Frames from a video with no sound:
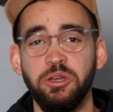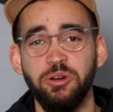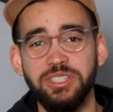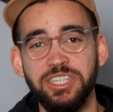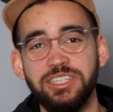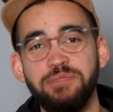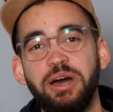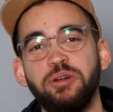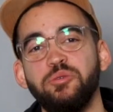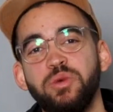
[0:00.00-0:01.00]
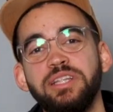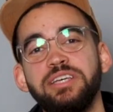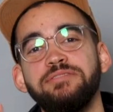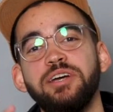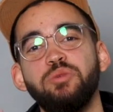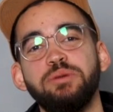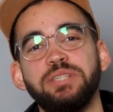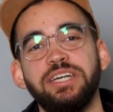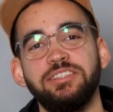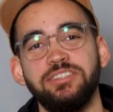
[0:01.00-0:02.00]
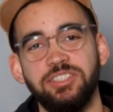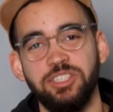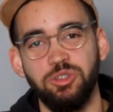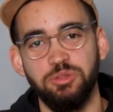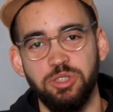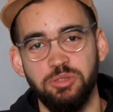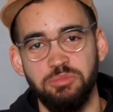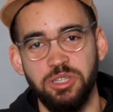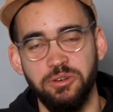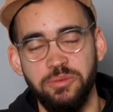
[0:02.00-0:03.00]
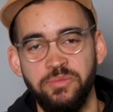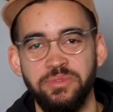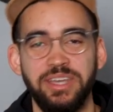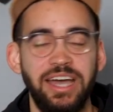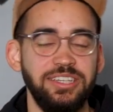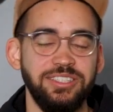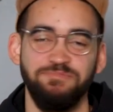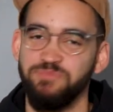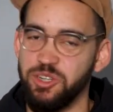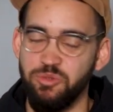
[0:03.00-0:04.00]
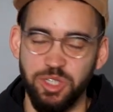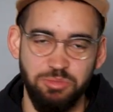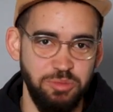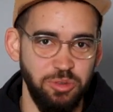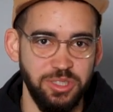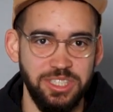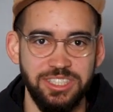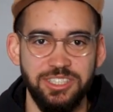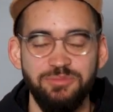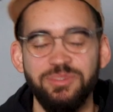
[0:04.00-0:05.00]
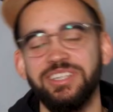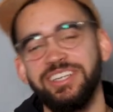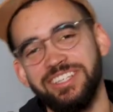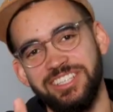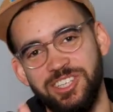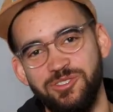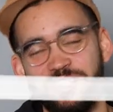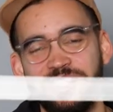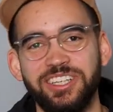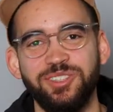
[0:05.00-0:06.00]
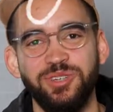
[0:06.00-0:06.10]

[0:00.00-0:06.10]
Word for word: Go check them out. We'll leave their website on the description below. Guys, it was Pipl Systems. See you in the next